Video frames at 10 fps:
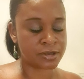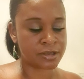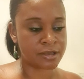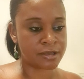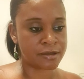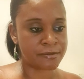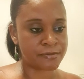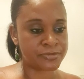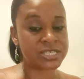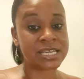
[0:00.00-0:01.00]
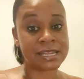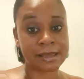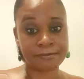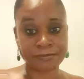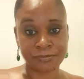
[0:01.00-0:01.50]
to
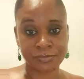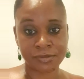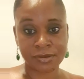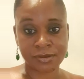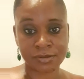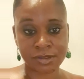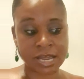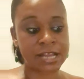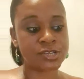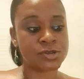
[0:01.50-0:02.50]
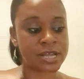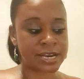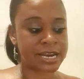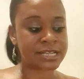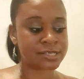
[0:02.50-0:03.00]
them, and
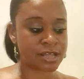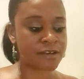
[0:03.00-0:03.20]
that's,